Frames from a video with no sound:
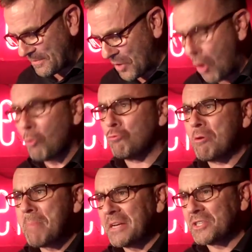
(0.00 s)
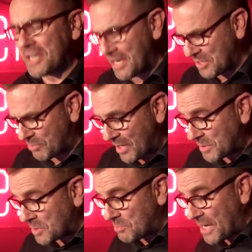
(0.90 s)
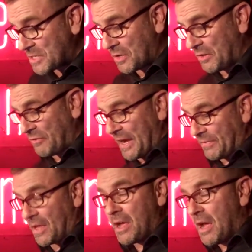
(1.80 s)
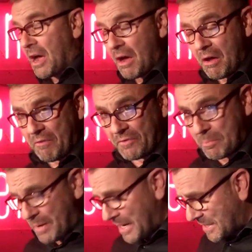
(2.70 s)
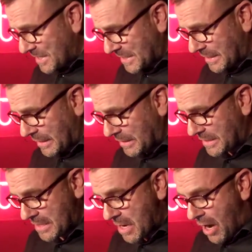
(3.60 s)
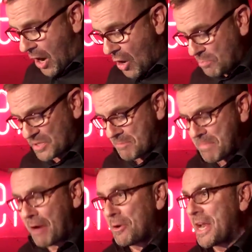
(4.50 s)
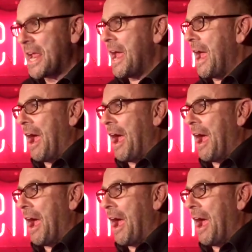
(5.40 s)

The whole romantic enterprise was based on the fact that half the Paddies in London hoped to marry a